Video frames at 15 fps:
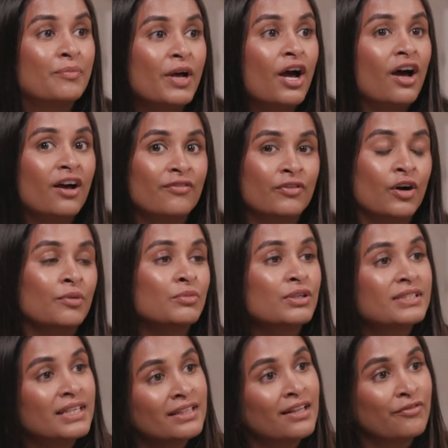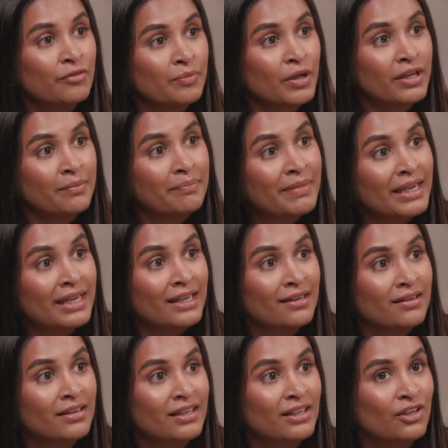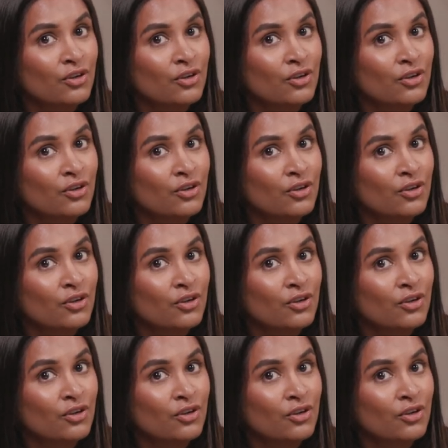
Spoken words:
from a hurtful. I'm not saying that from like a mean